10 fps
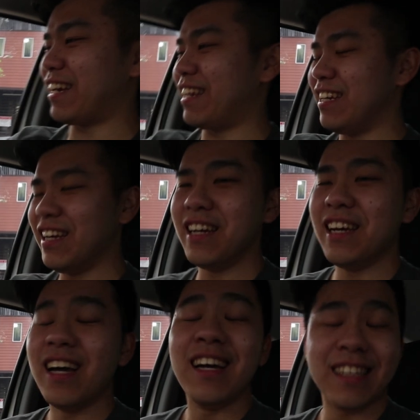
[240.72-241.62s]
and
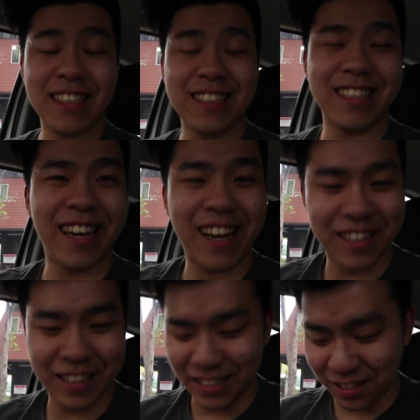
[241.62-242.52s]
yeah,
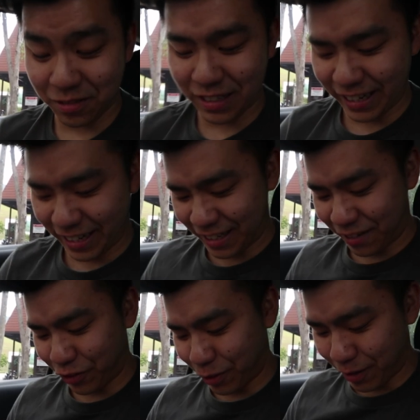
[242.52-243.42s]
it's really
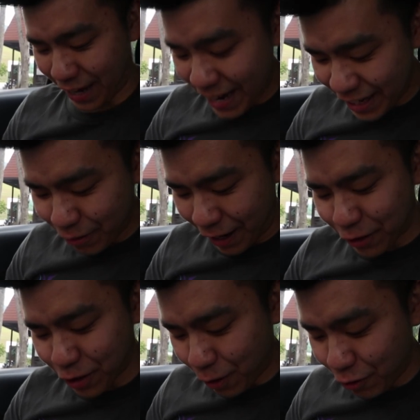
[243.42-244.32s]
uncomfortable. Anyway,
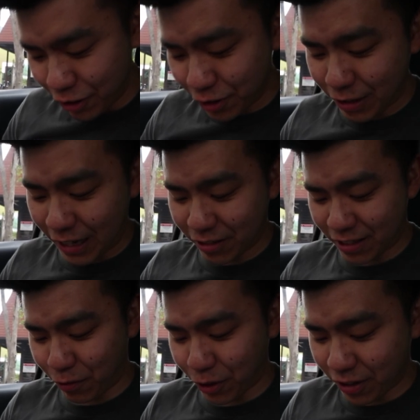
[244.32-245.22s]
so what we're going to do now is
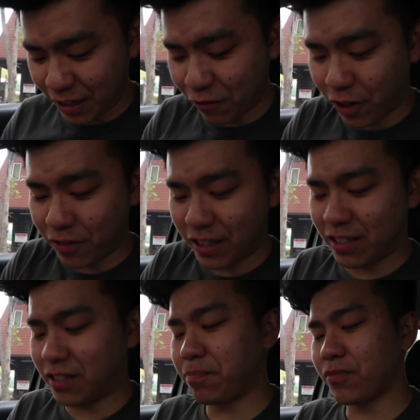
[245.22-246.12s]
that we're evolve
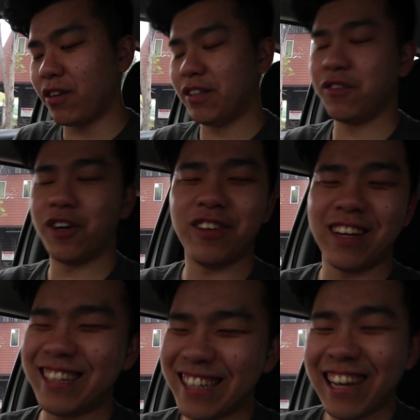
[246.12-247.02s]
this, or evolve,
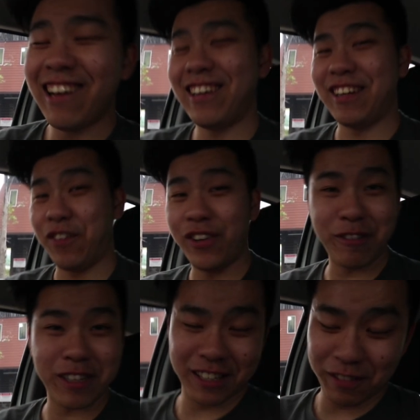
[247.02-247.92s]
if only
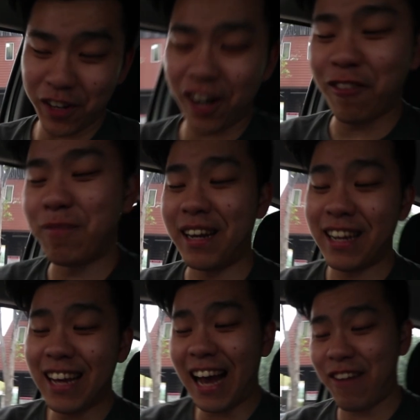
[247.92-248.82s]
we could evolve, but
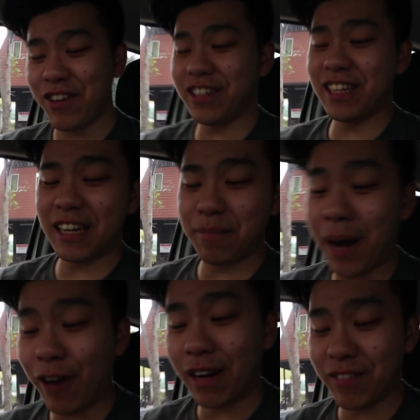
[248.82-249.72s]
we're going to
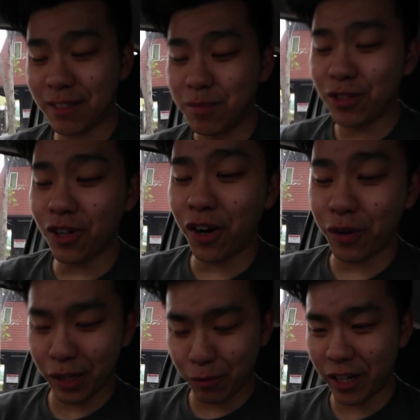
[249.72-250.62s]
power up this Mewtwo all
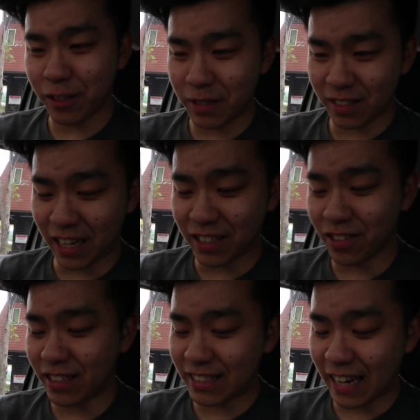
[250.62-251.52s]
the way to 100%.
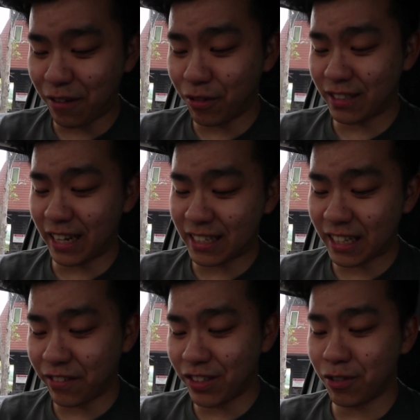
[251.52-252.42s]
So this guy was
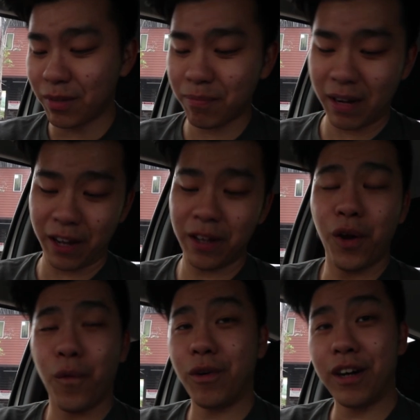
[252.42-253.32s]
actually given to me by
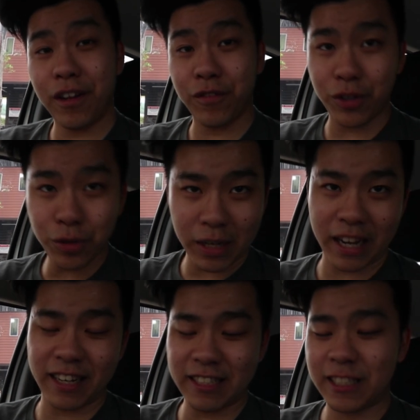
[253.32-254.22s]
one of you
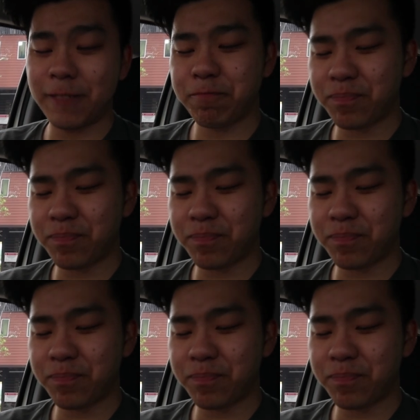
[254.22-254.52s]
guys.